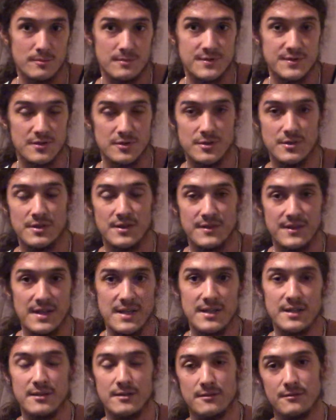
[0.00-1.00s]
So you can
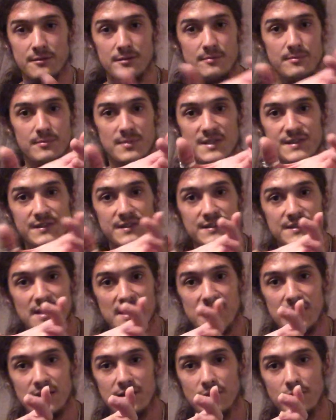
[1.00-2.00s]
think of basically
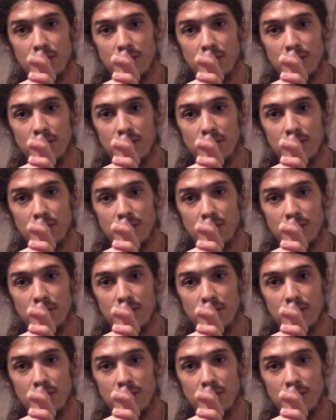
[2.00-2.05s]
taking